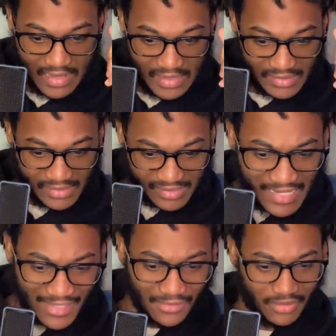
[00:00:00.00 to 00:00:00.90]

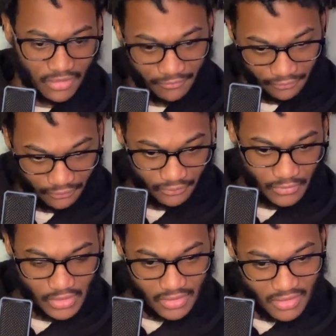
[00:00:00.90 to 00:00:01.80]
Secondly,
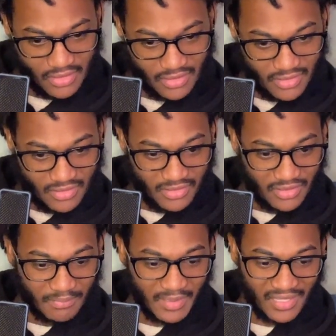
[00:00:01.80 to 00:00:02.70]

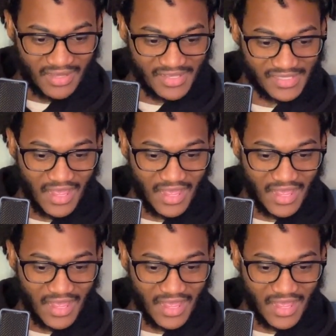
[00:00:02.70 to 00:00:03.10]
because